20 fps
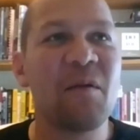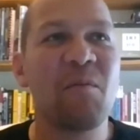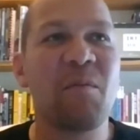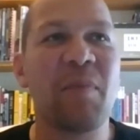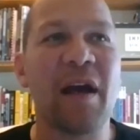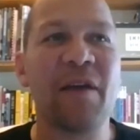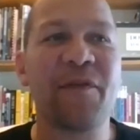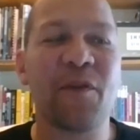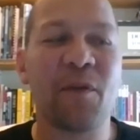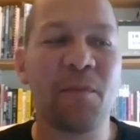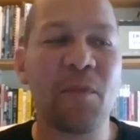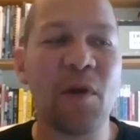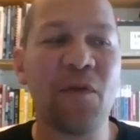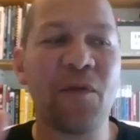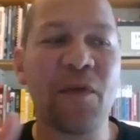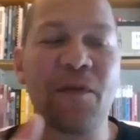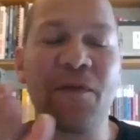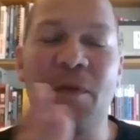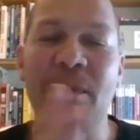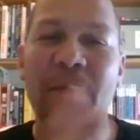But if you're
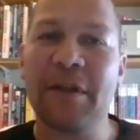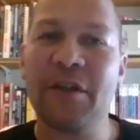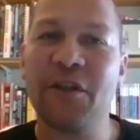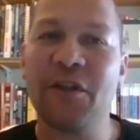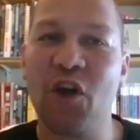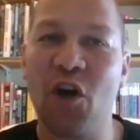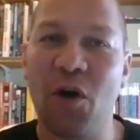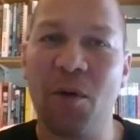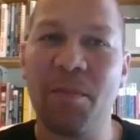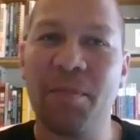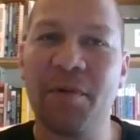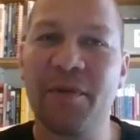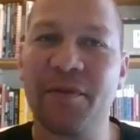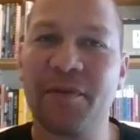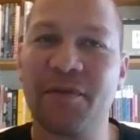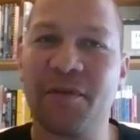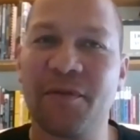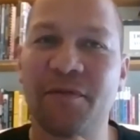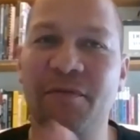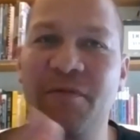moving from a job
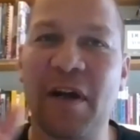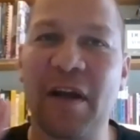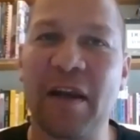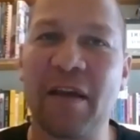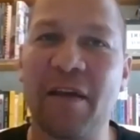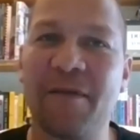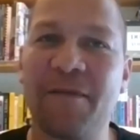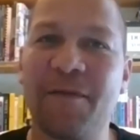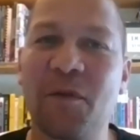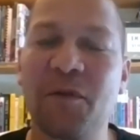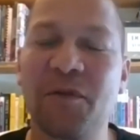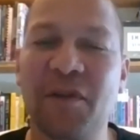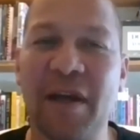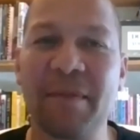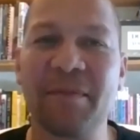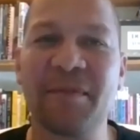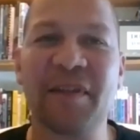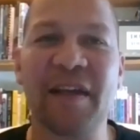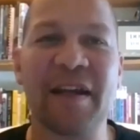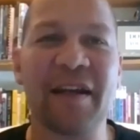to running a
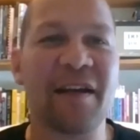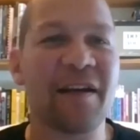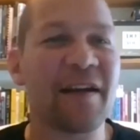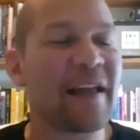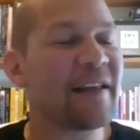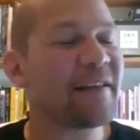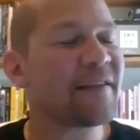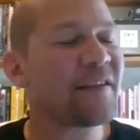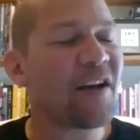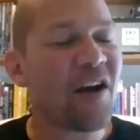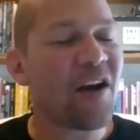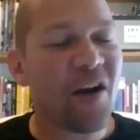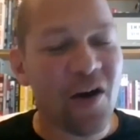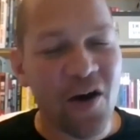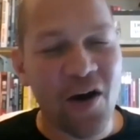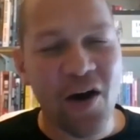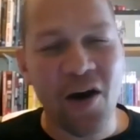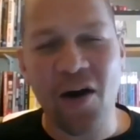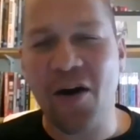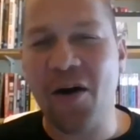full-time centre, it's a
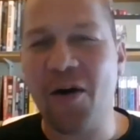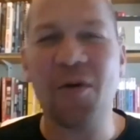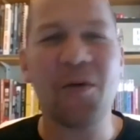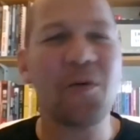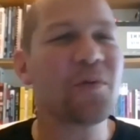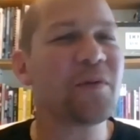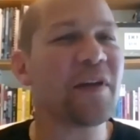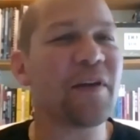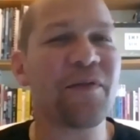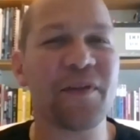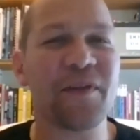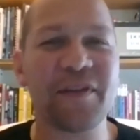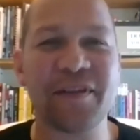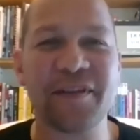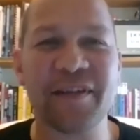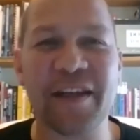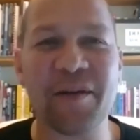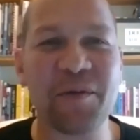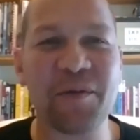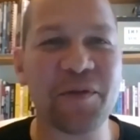whole different
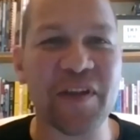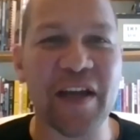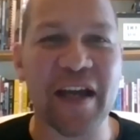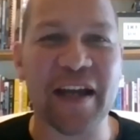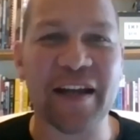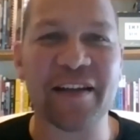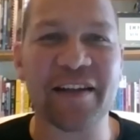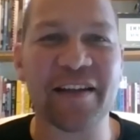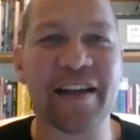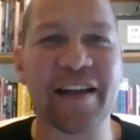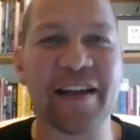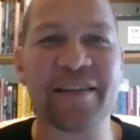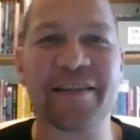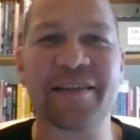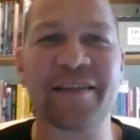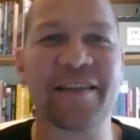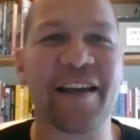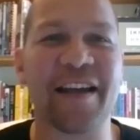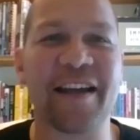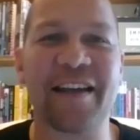skill set.
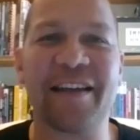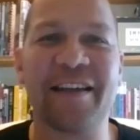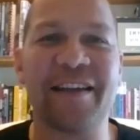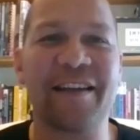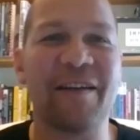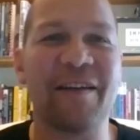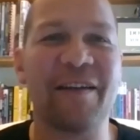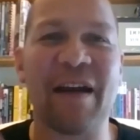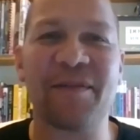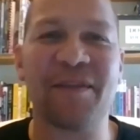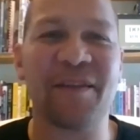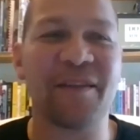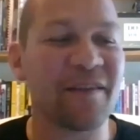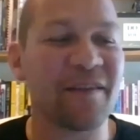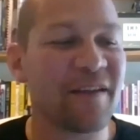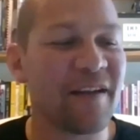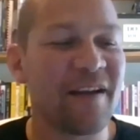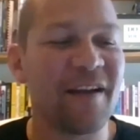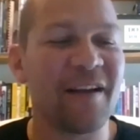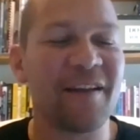It's like you have to
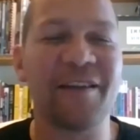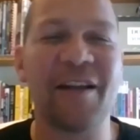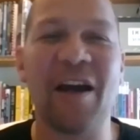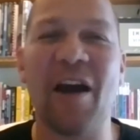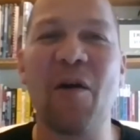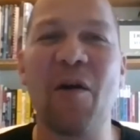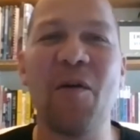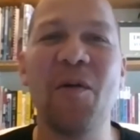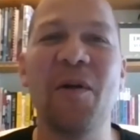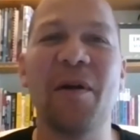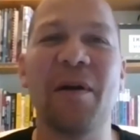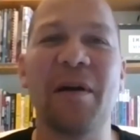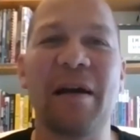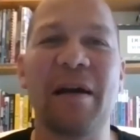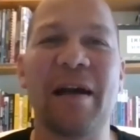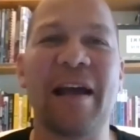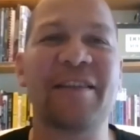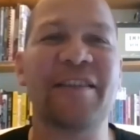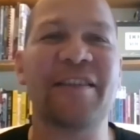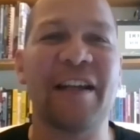know
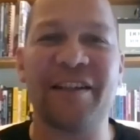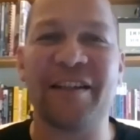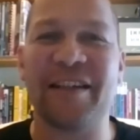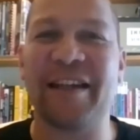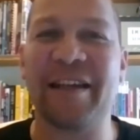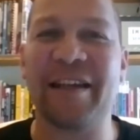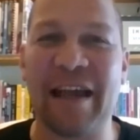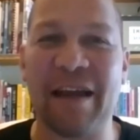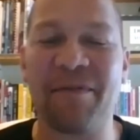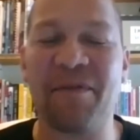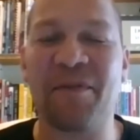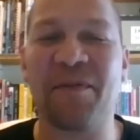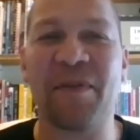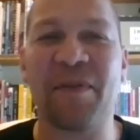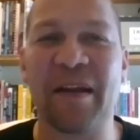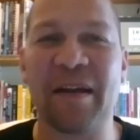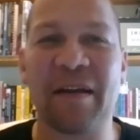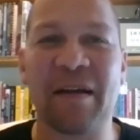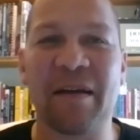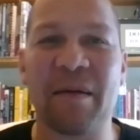essentially
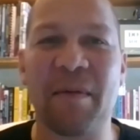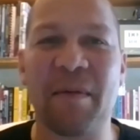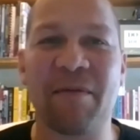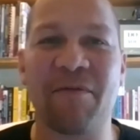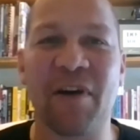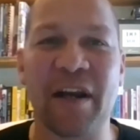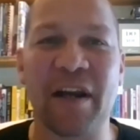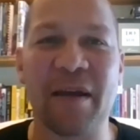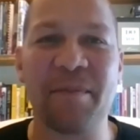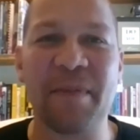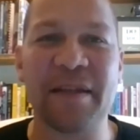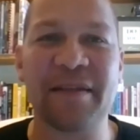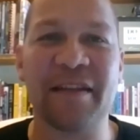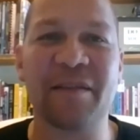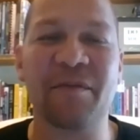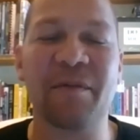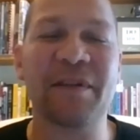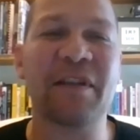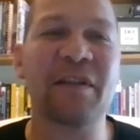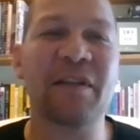everything about running a
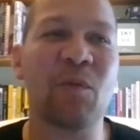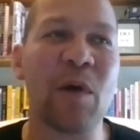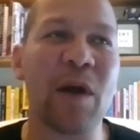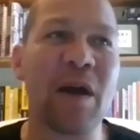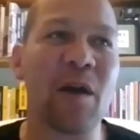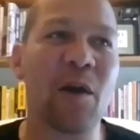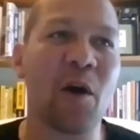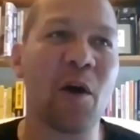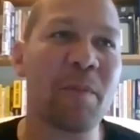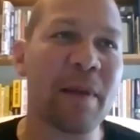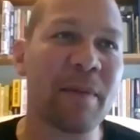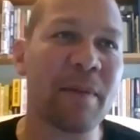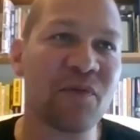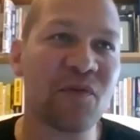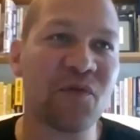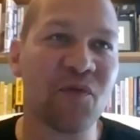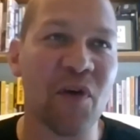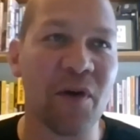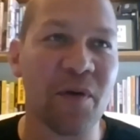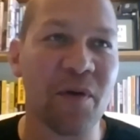business, which is where a lot of people
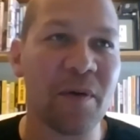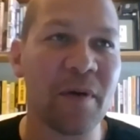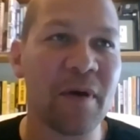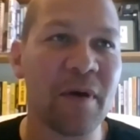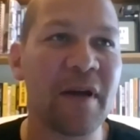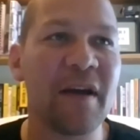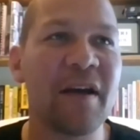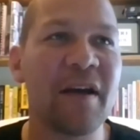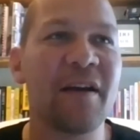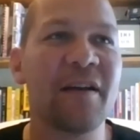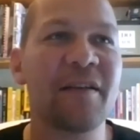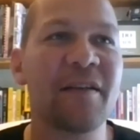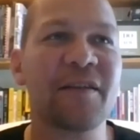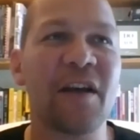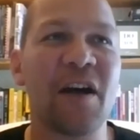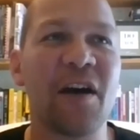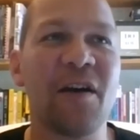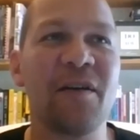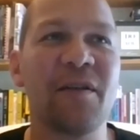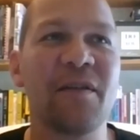struggle.
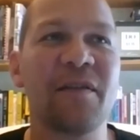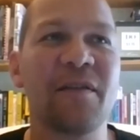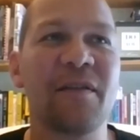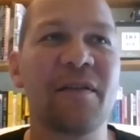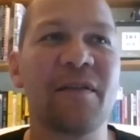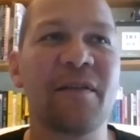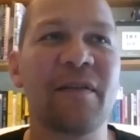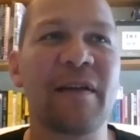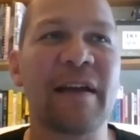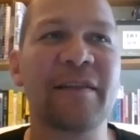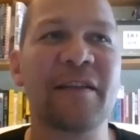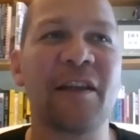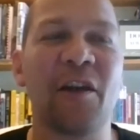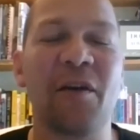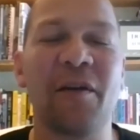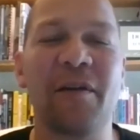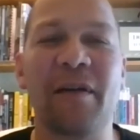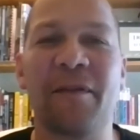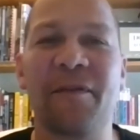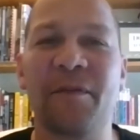So there's
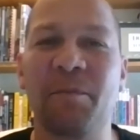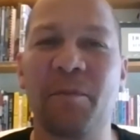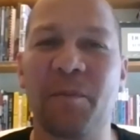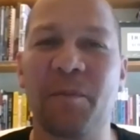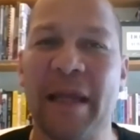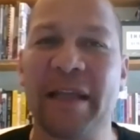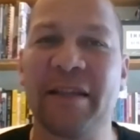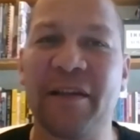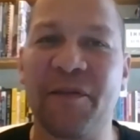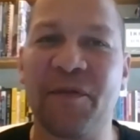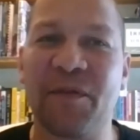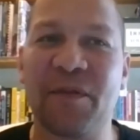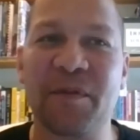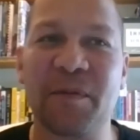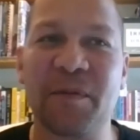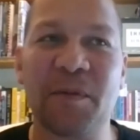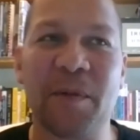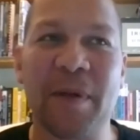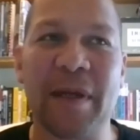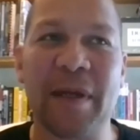a big difference
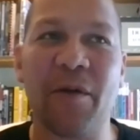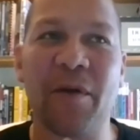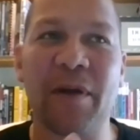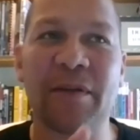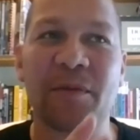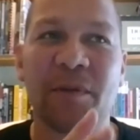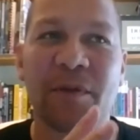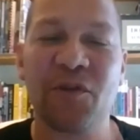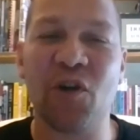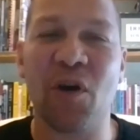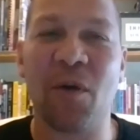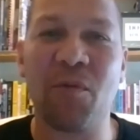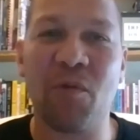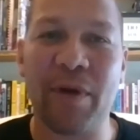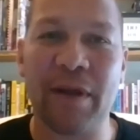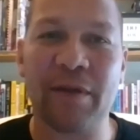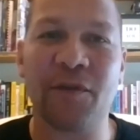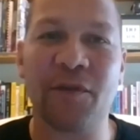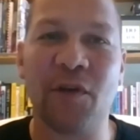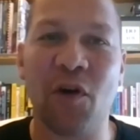between going to a job where
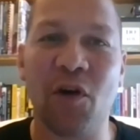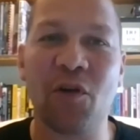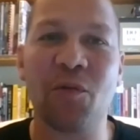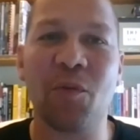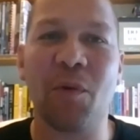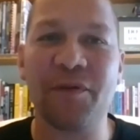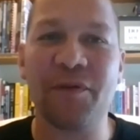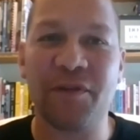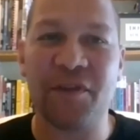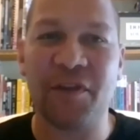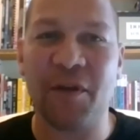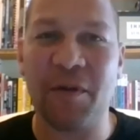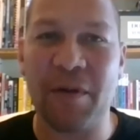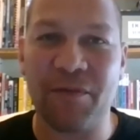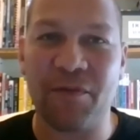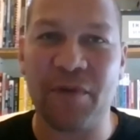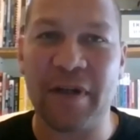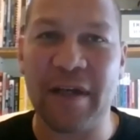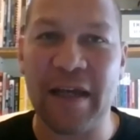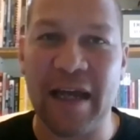you're told what to do
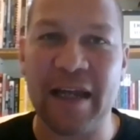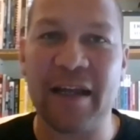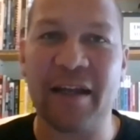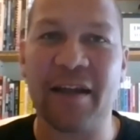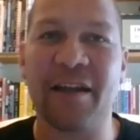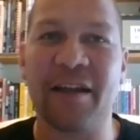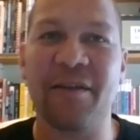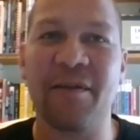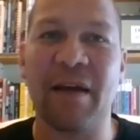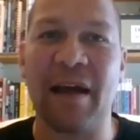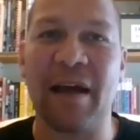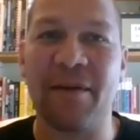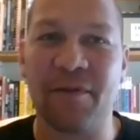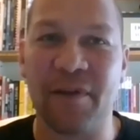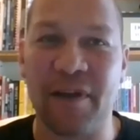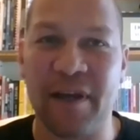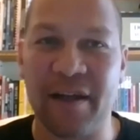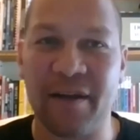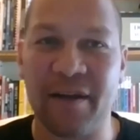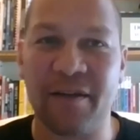every day and you have
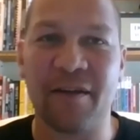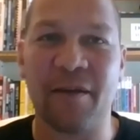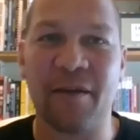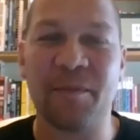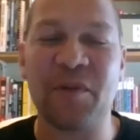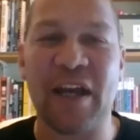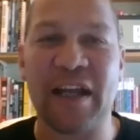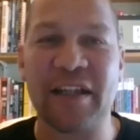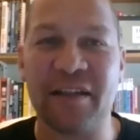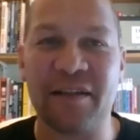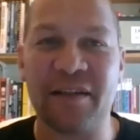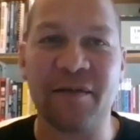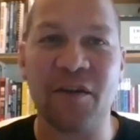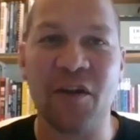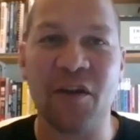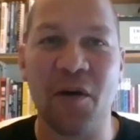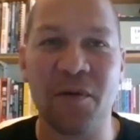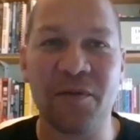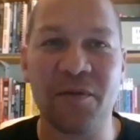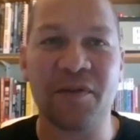like objectives and
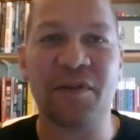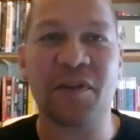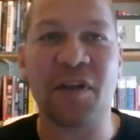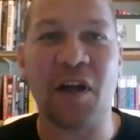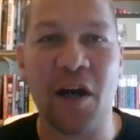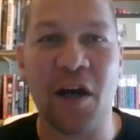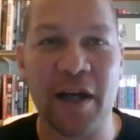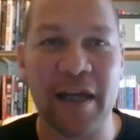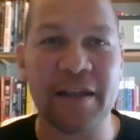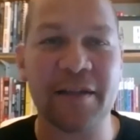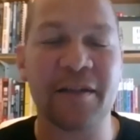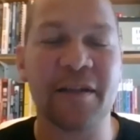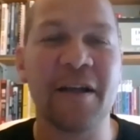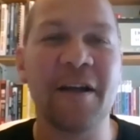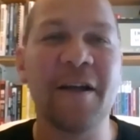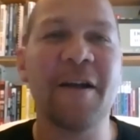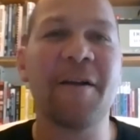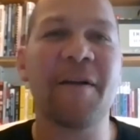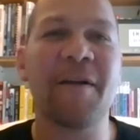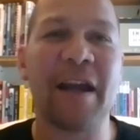goals and targets
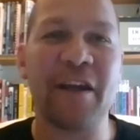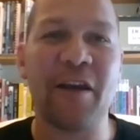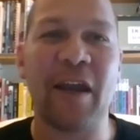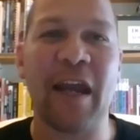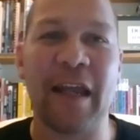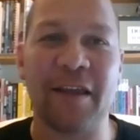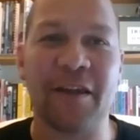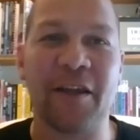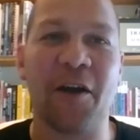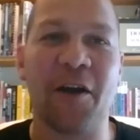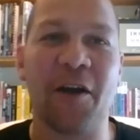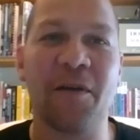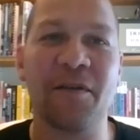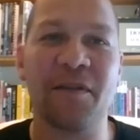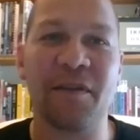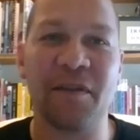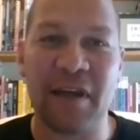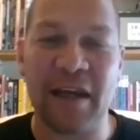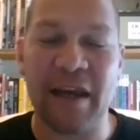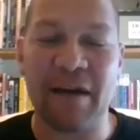and you hit
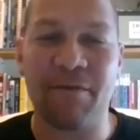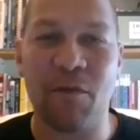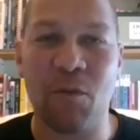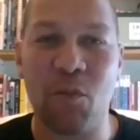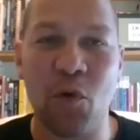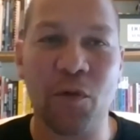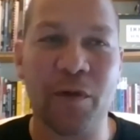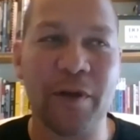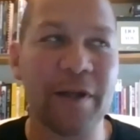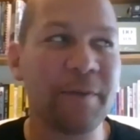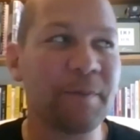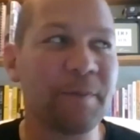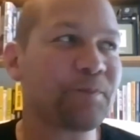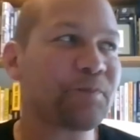those and you get rewarded,